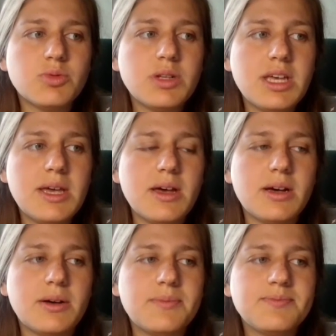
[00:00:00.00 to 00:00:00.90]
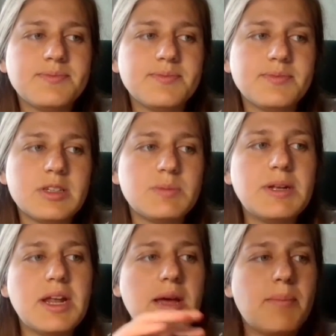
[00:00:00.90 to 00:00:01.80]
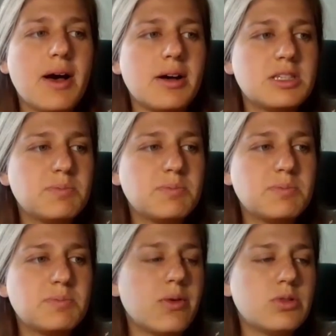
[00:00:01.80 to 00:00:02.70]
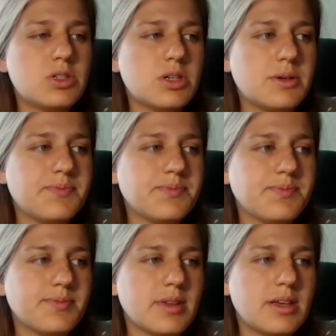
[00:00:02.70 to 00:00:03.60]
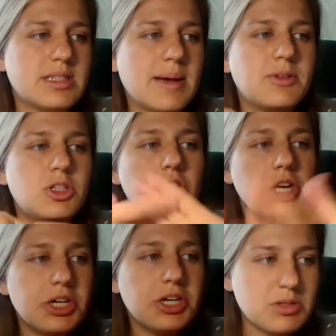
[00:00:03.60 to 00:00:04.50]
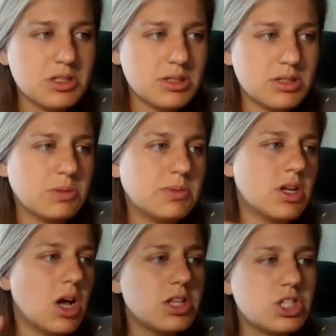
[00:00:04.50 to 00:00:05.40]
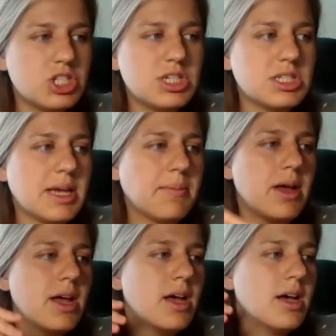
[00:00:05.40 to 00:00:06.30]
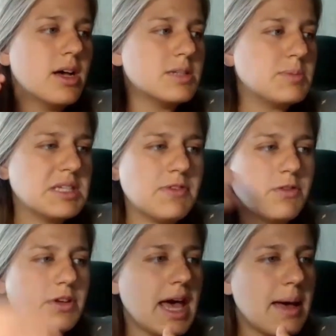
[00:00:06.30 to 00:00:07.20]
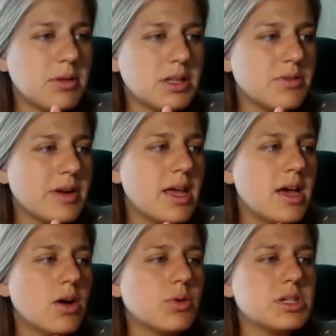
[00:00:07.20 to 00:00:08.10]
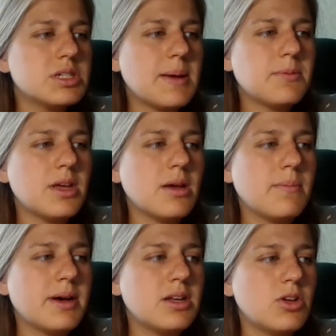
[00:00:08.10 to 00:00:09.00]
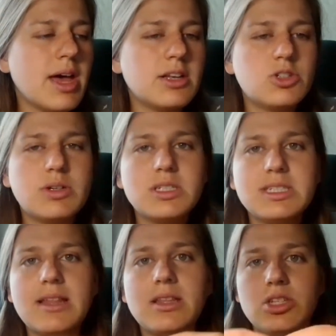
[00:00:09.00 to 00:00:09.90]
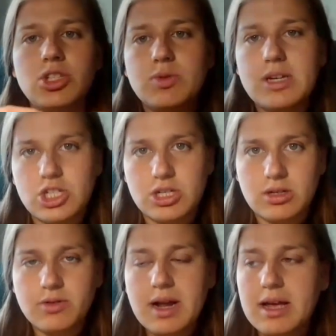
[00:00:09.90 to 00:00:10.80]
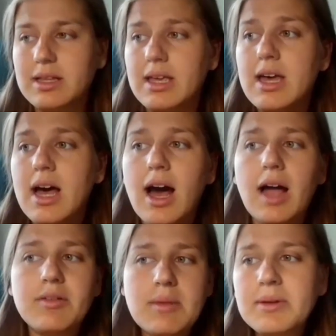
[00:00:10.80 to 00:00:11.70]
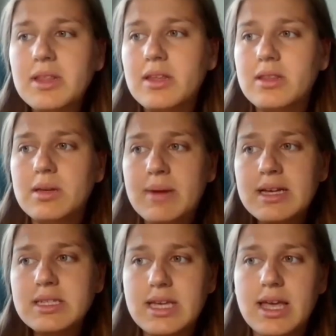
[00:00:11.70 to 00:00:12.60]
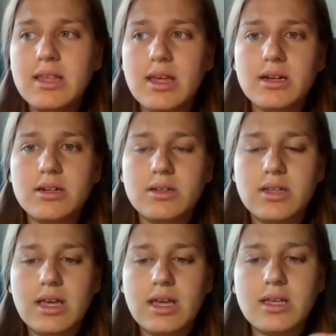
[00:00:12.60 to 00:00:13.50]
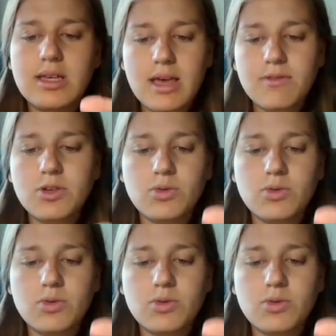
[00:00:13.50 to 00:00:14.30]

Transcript: really spinning around some terminology, some specific vocabulary or something, but you had to understand the situation correctly. I remember that in my essay they gave you